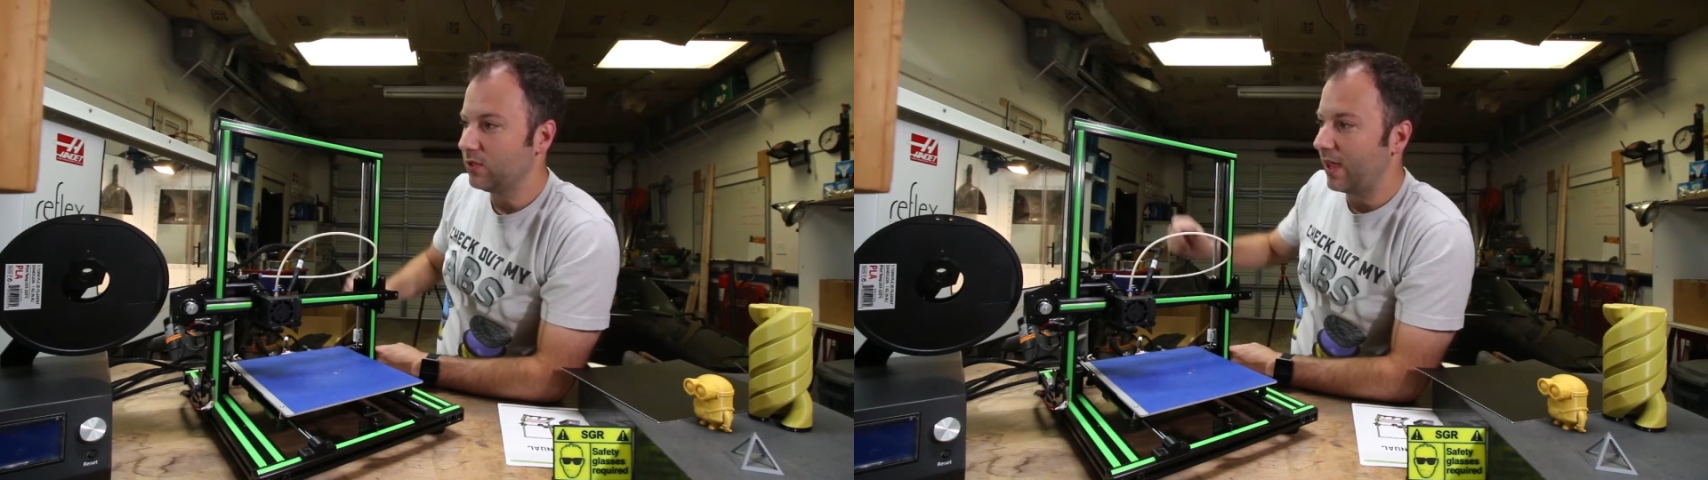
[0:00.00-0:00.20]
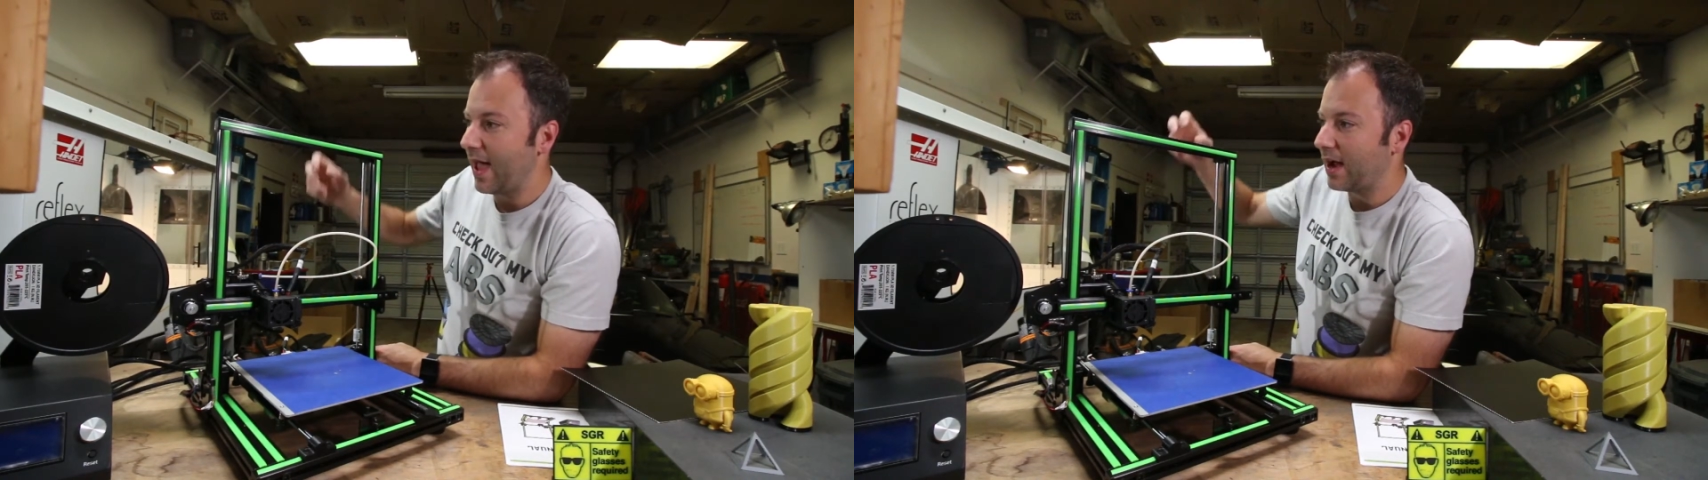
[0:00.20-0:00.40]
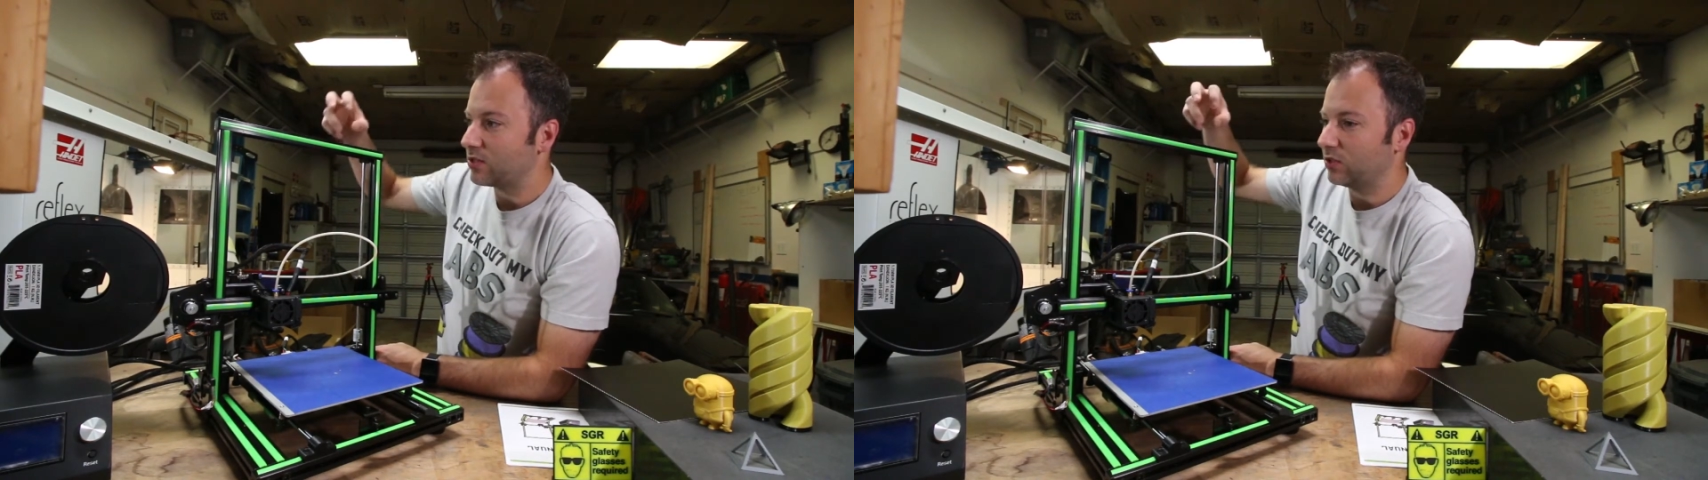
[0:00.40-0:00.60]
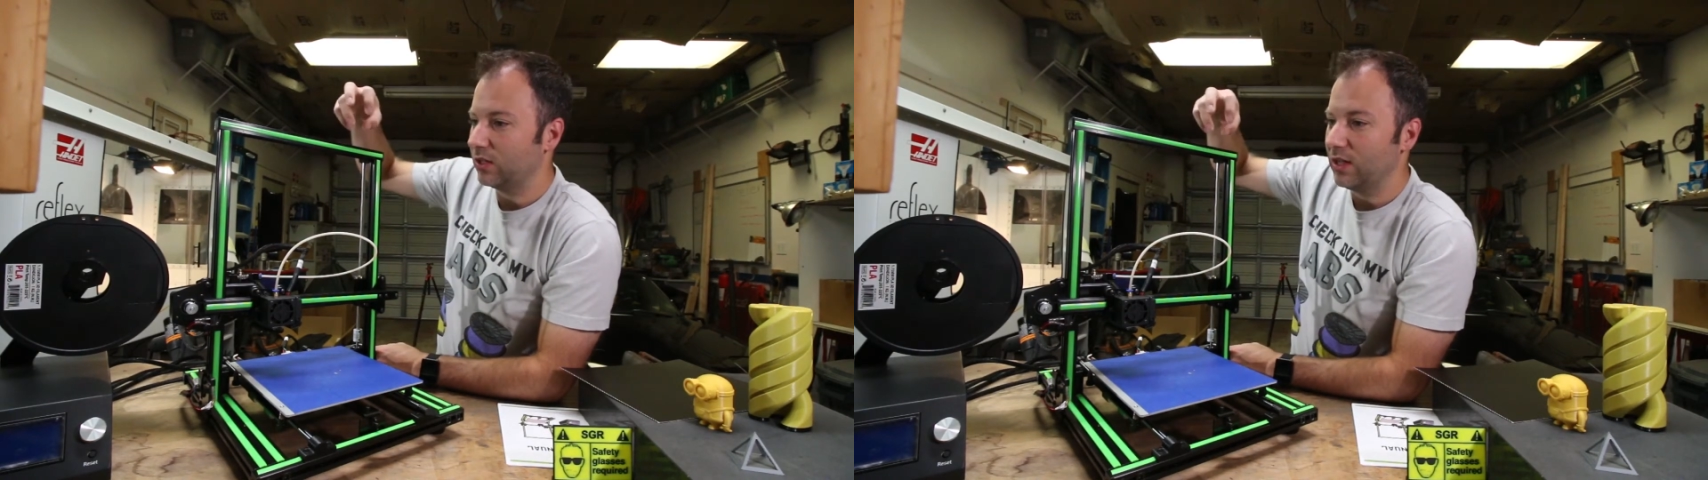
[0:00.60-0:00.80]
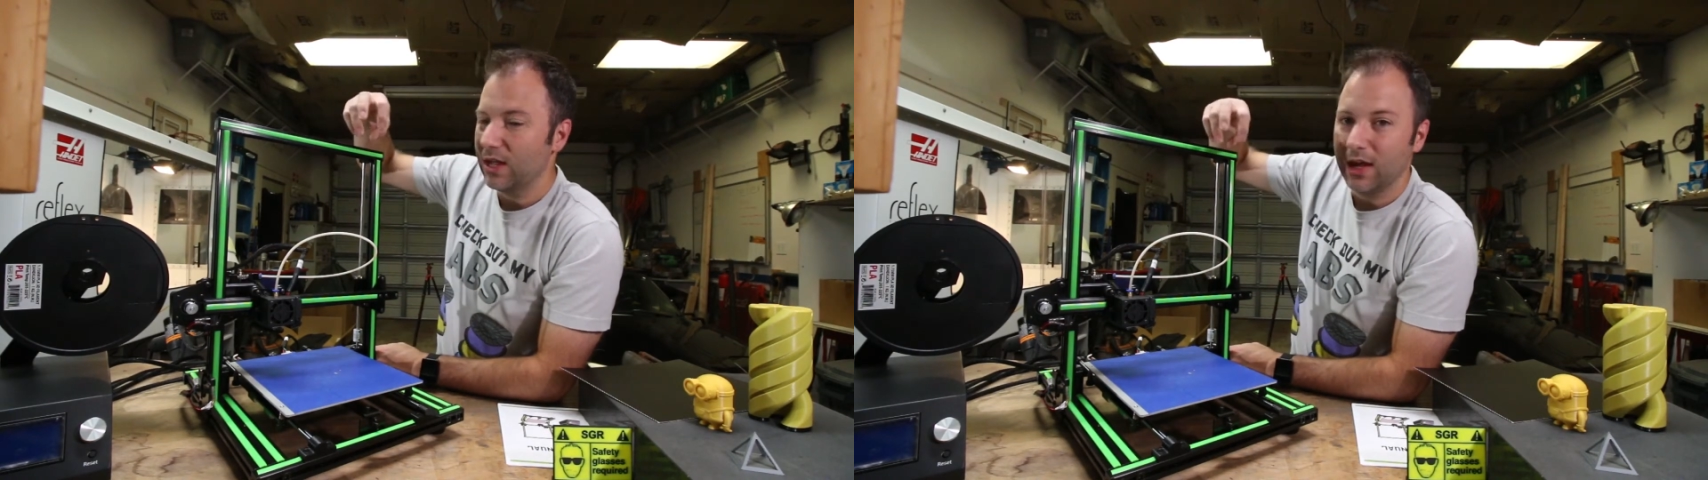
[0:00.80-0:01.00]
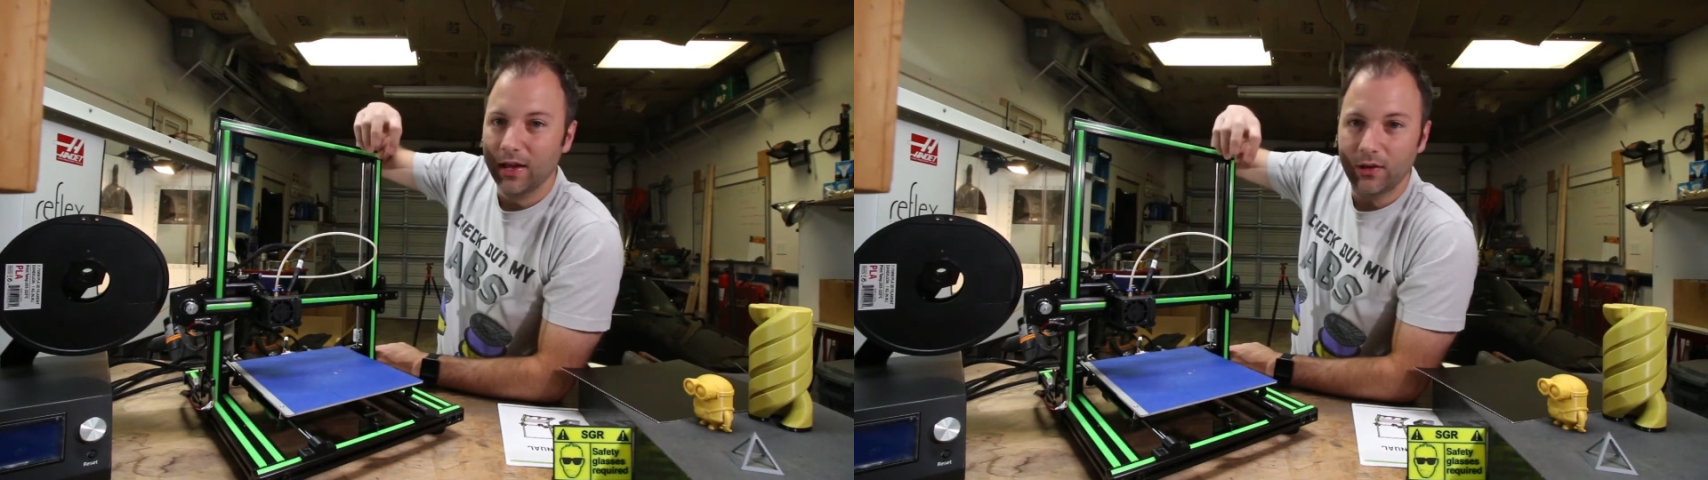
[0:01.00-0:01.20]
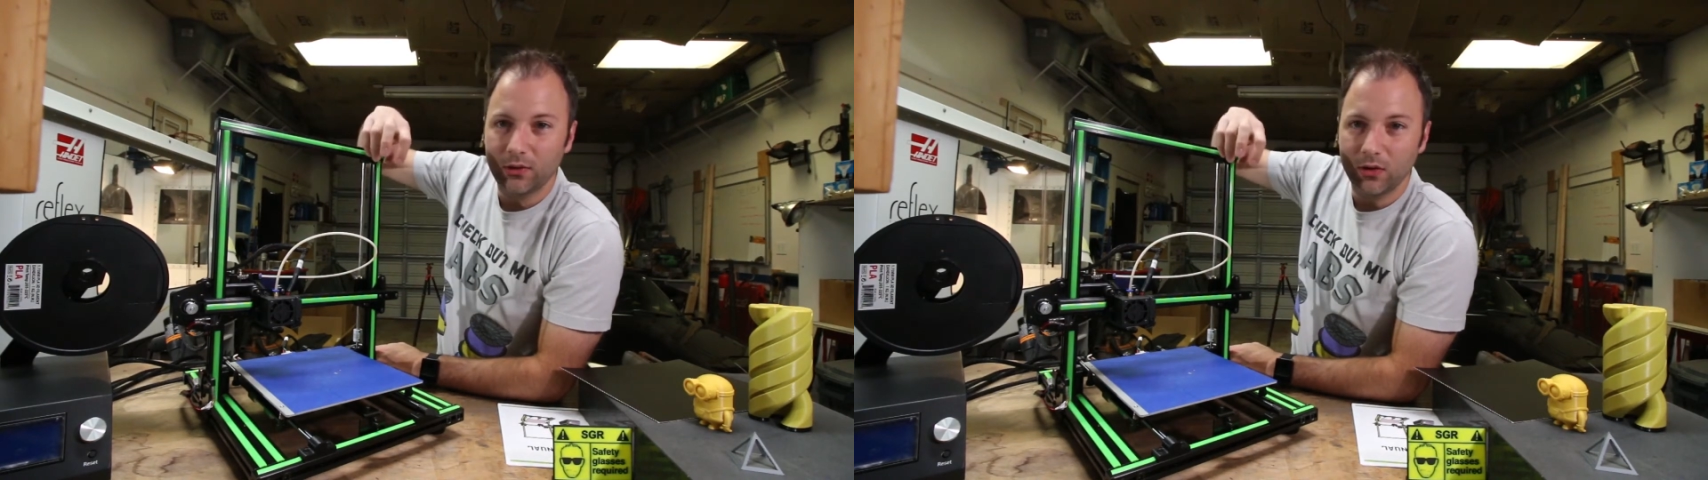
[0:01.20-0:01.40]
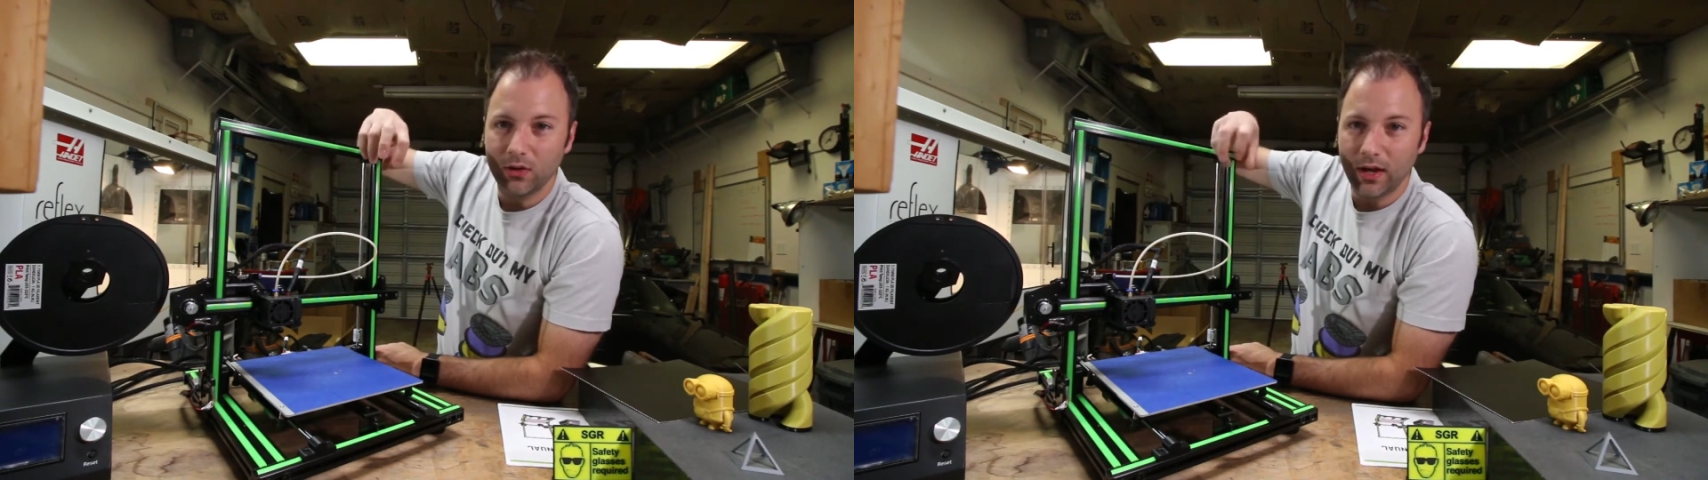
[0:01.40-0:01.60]
they actually
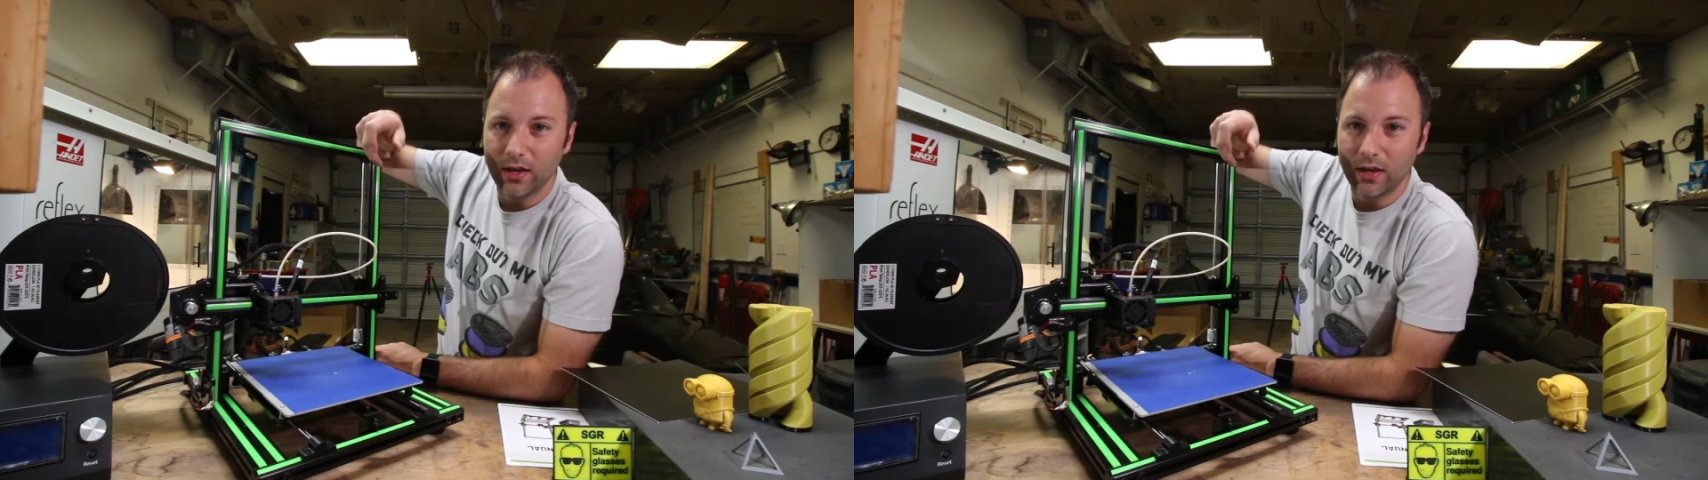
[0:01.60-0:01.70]
include a